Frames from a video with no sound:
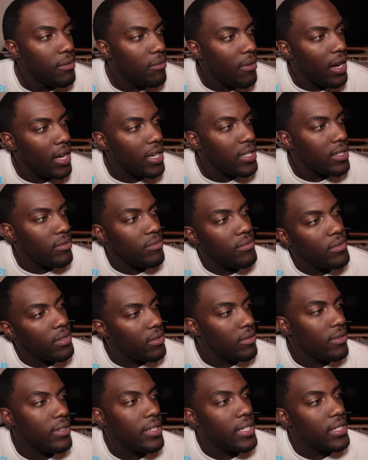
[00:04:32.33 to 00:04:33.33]
why are you
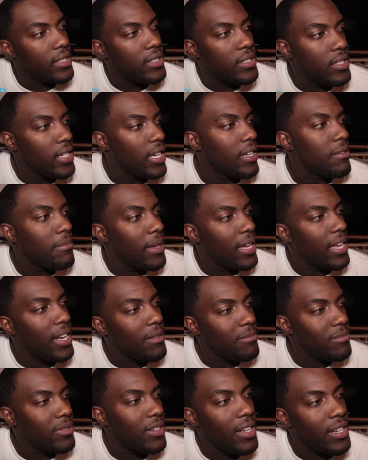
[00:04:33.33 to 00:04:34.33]
doing this shit, man?
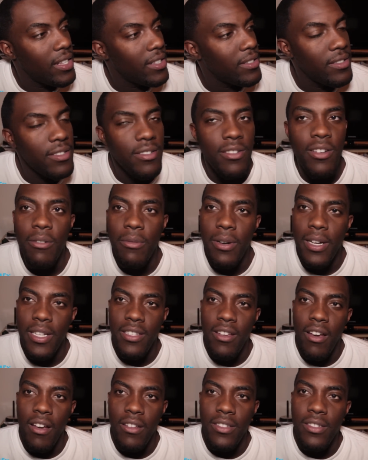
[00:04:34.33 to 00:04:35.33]
I'm trying to, you know
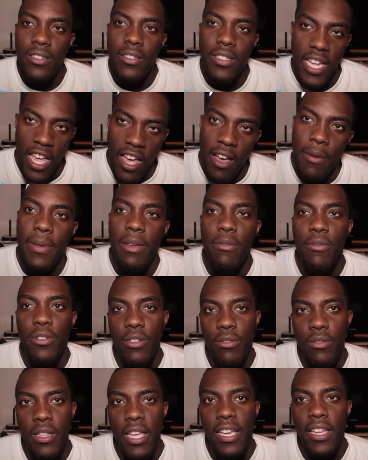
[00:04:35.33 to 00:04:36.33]
what, y'all? Just tell me
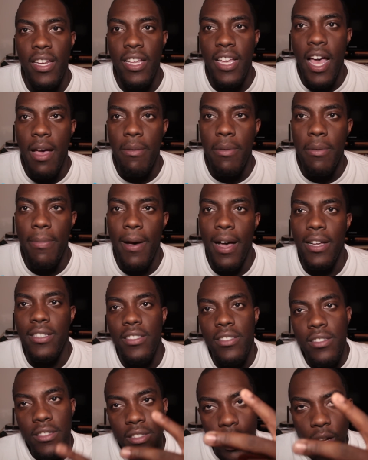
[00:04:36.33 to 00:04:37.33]
what you think in the comment
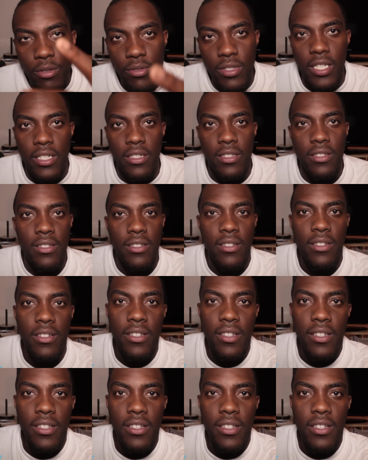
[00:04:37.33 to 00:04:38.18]
box. Deuces!